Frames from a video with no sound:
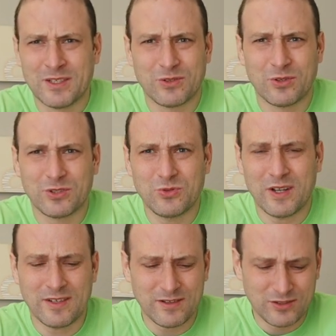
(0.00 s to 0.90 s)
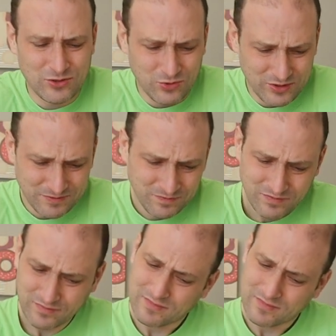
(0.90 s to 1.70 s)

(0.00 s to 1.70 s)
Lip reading: So those two I didn't choose.